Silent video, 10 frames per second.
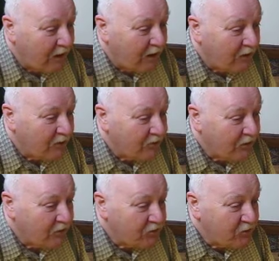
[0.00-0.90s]
And this
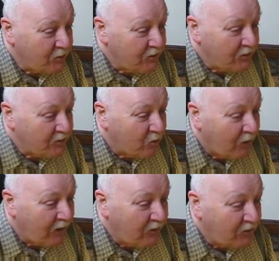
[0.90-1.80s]
other story is
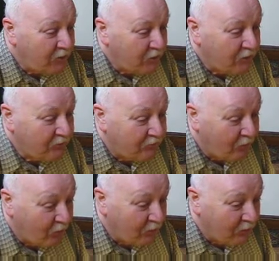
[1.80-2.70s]
why Doug
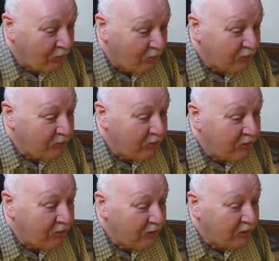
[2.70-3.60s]
Ford must be
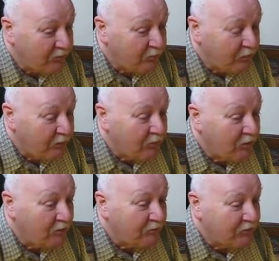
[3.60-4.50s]
the next Premier
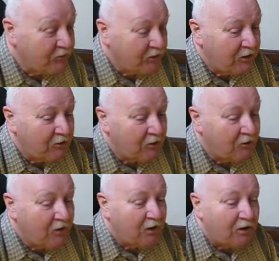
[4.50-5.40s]
of Ontario.
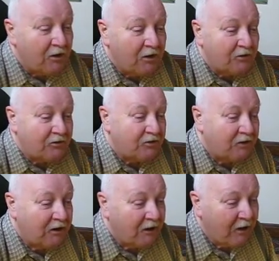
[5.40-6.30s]
Because
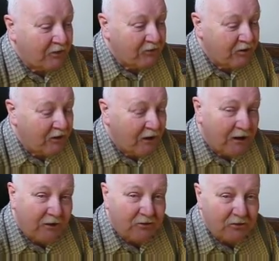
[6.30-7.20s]
today are actually
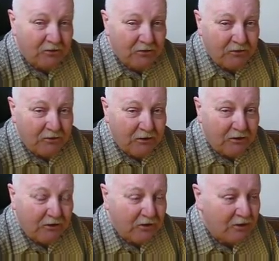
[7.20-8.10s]
elections
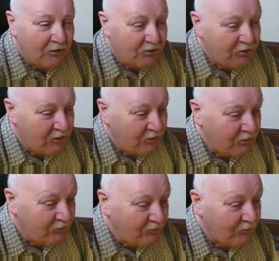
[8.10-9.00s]
in
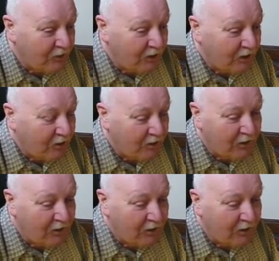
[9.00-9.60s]
Ontario for our